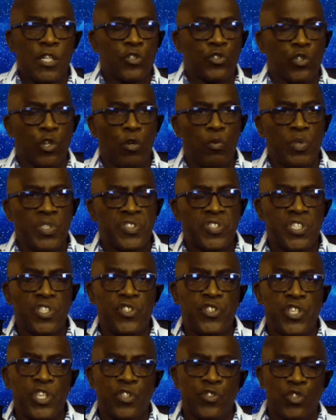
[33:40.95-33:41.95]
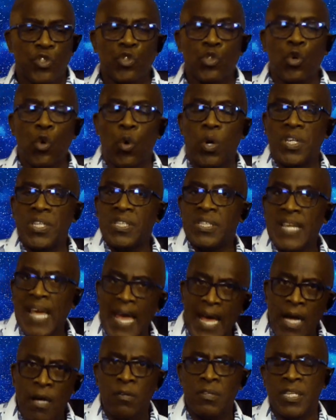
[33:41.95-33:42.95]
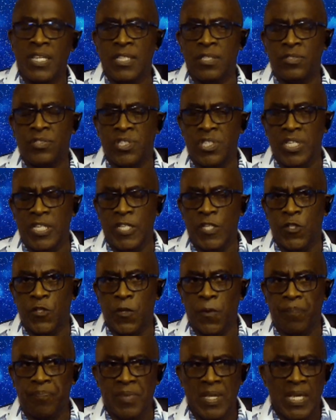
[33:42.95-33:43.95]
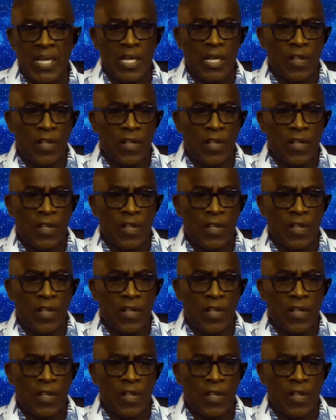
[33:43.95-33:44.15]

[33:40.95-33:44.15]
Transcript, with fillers: So we see Jesus going down into Egypt.